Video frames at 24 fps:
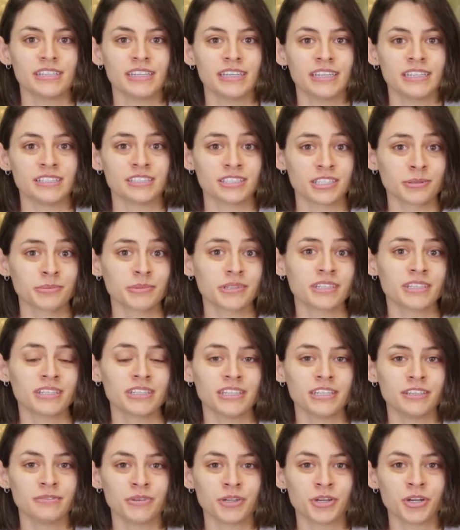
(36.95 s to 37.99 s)
and some can
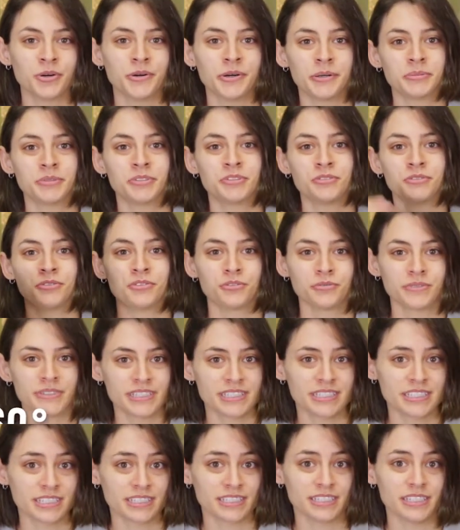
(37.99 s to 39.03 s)
even go up to
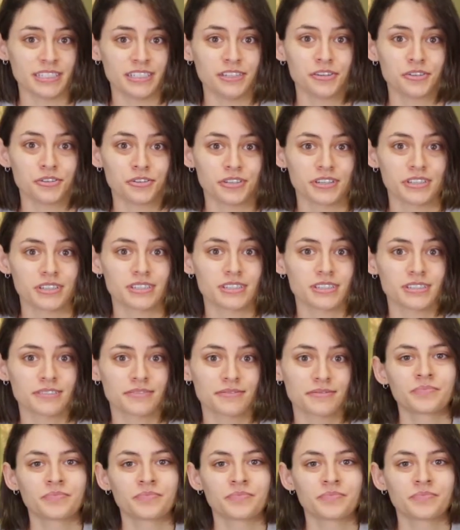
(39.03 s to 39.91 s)
360 degrees.